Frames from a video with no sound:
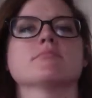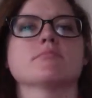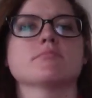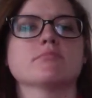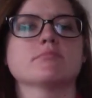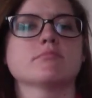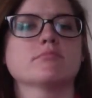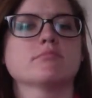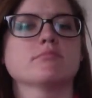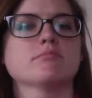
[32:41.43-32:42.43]

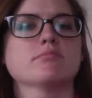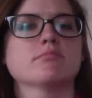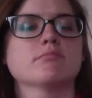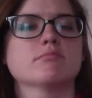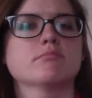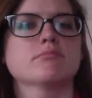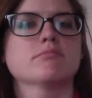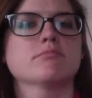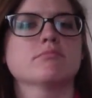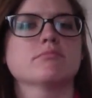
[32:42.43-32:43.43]

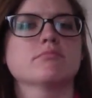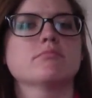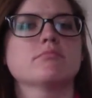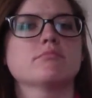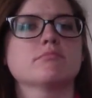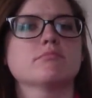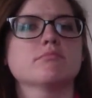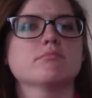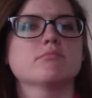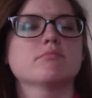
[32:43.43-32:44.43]

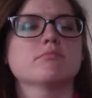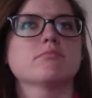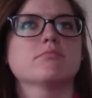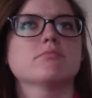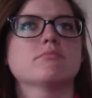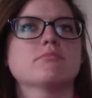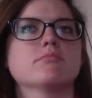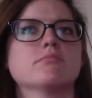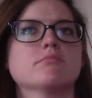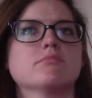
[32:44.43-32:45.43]

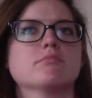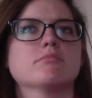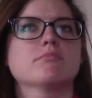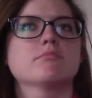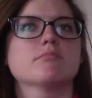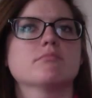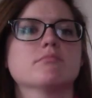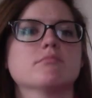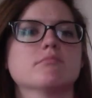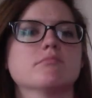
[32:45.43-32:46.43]

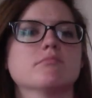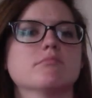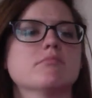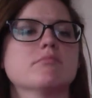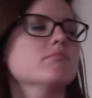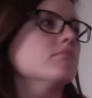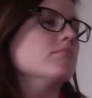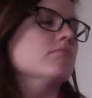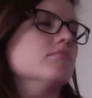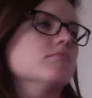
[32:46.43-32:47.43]

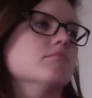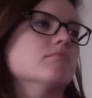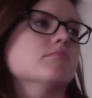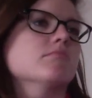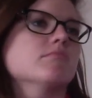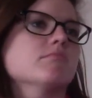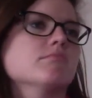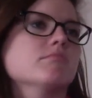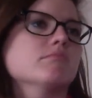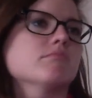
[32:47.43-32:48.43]

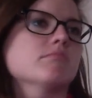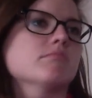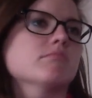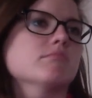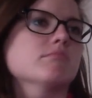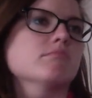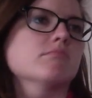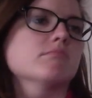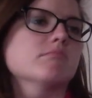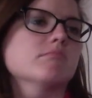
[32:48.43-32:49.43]
This person isn't speaking.